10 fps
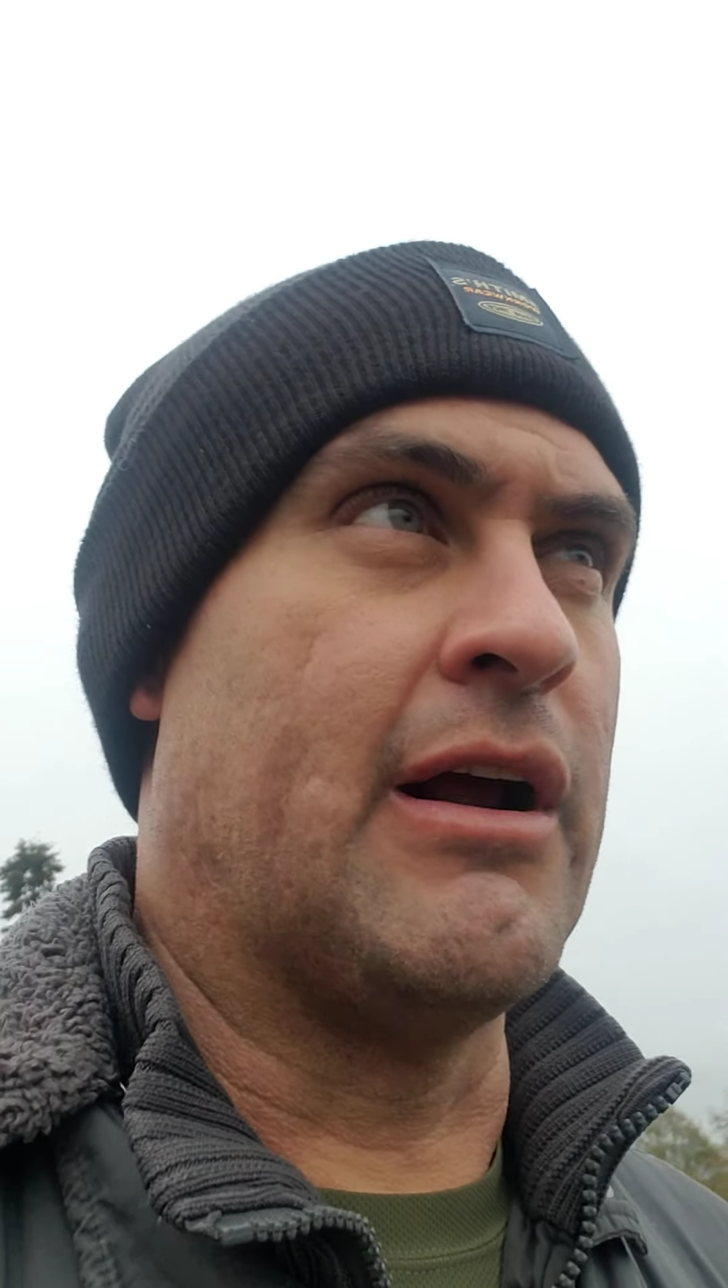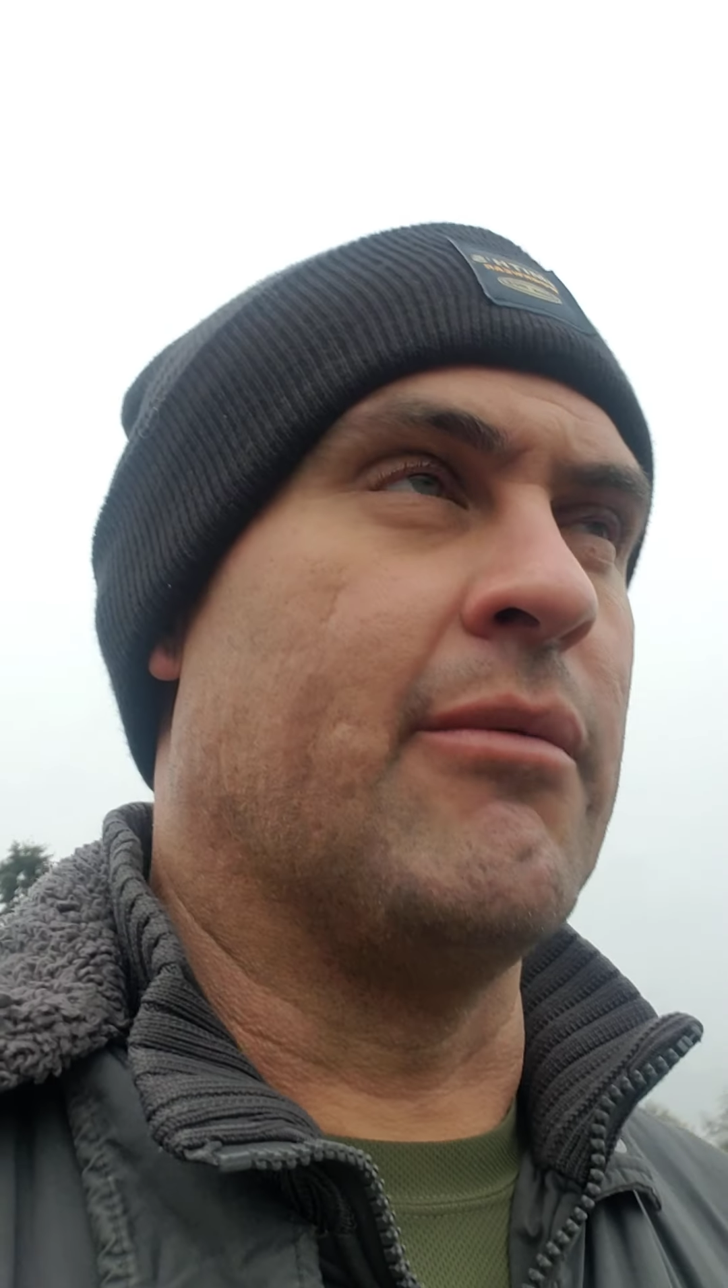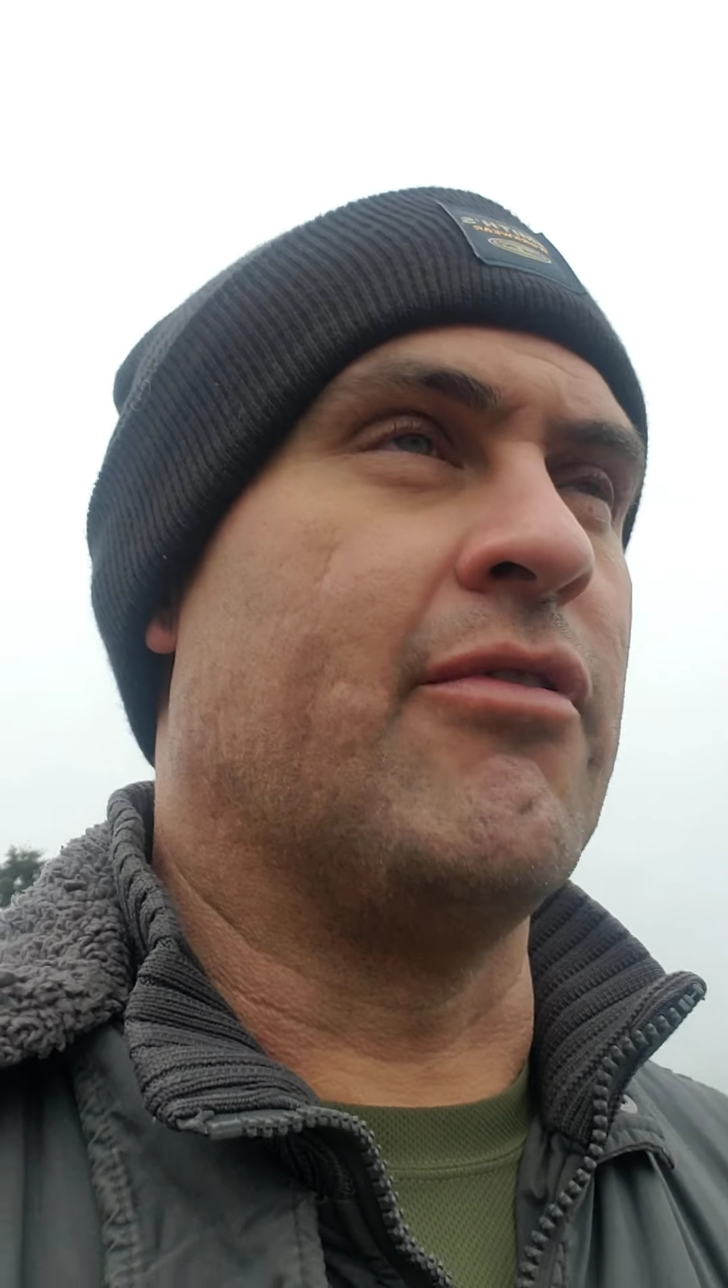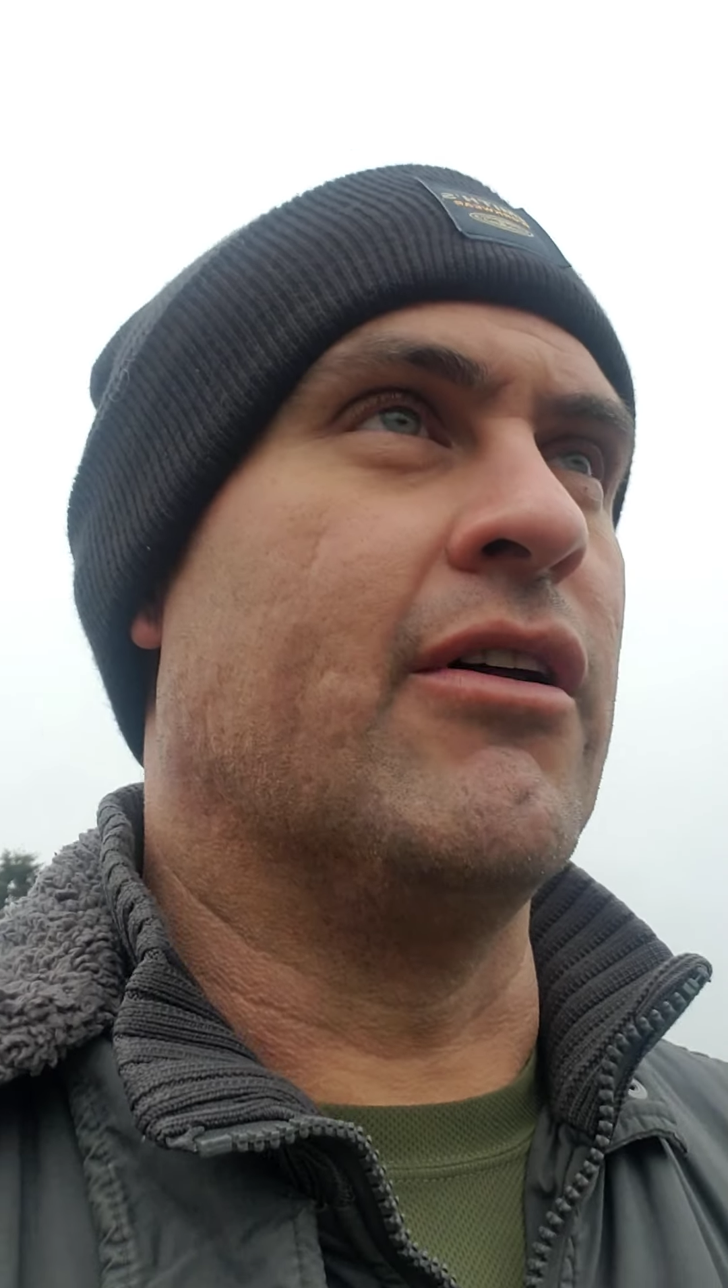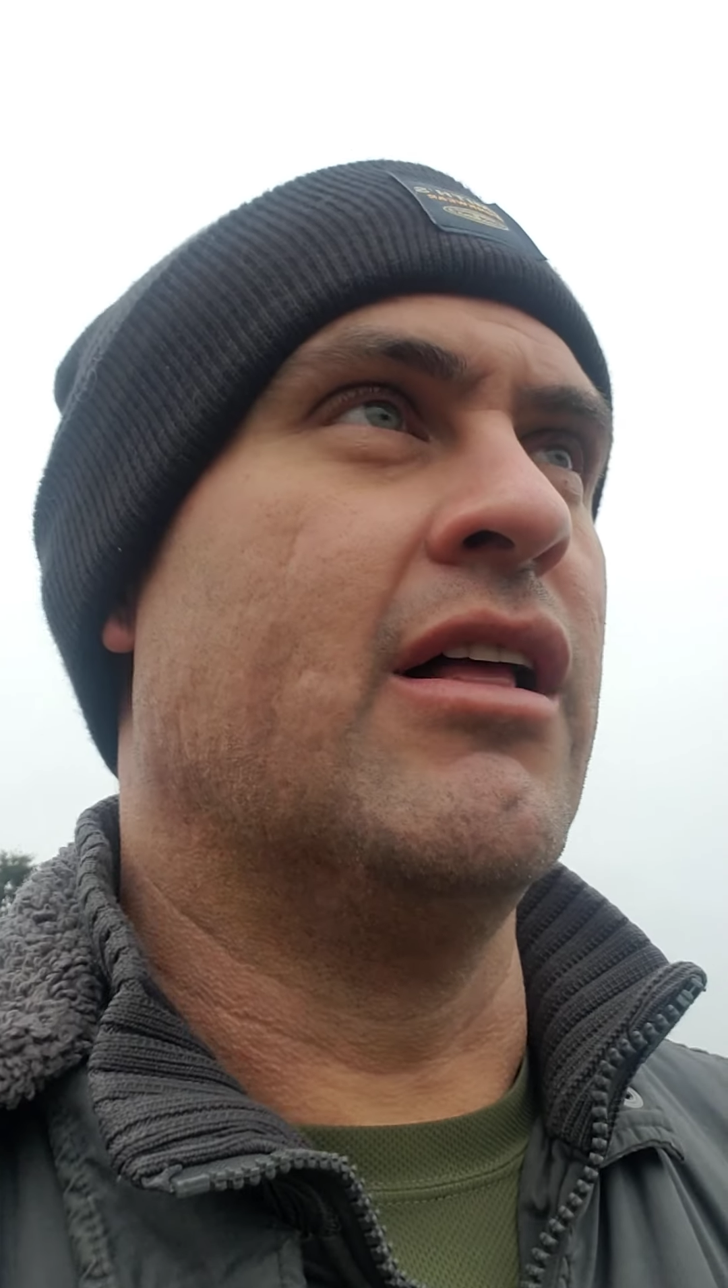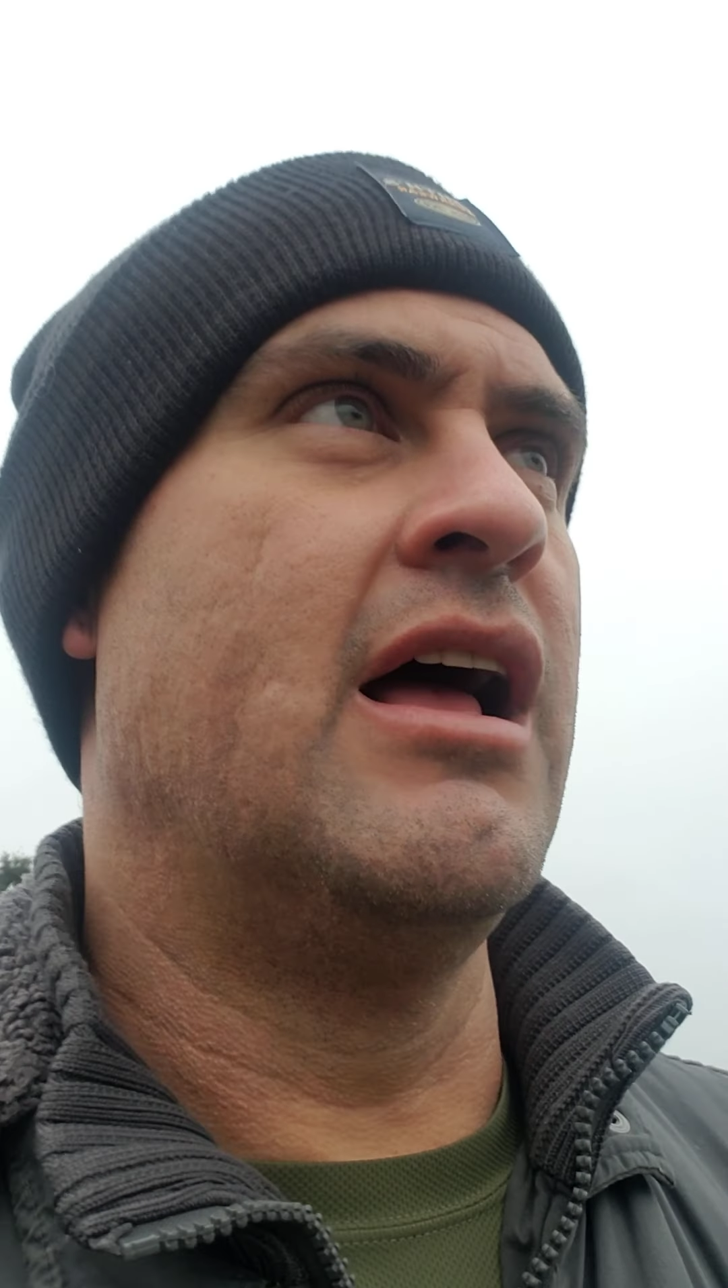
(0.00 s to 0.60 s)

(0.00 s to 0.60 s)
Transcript: helpful.